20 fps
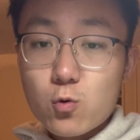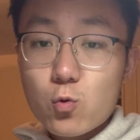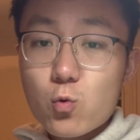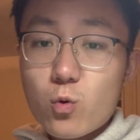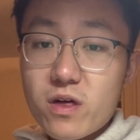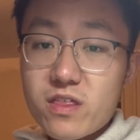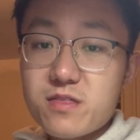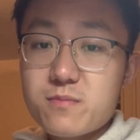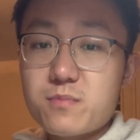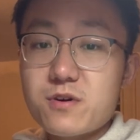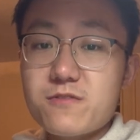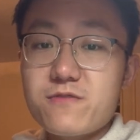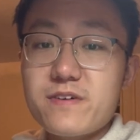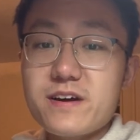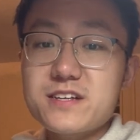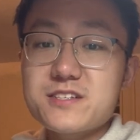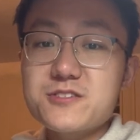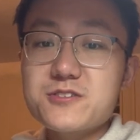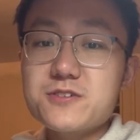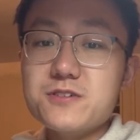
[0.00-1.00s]
with
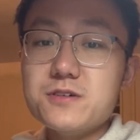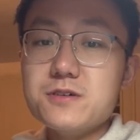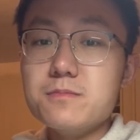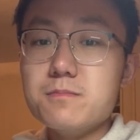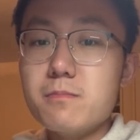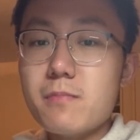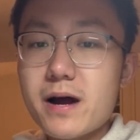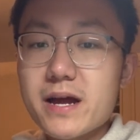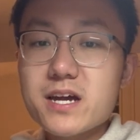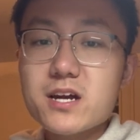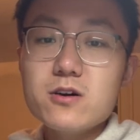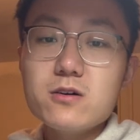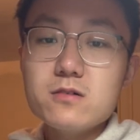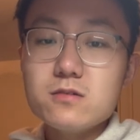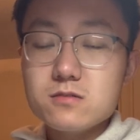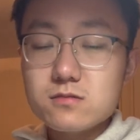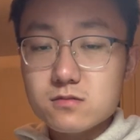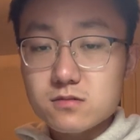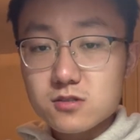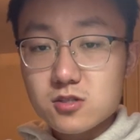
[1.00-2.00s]
Professor
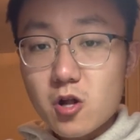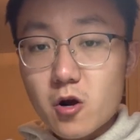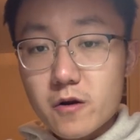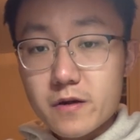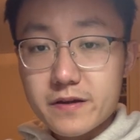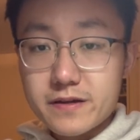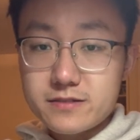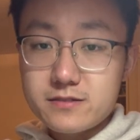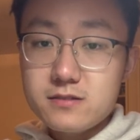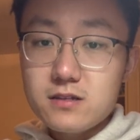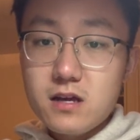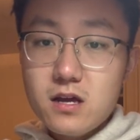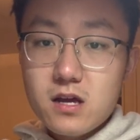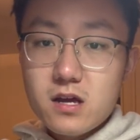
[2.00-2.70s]
Michael Larkin,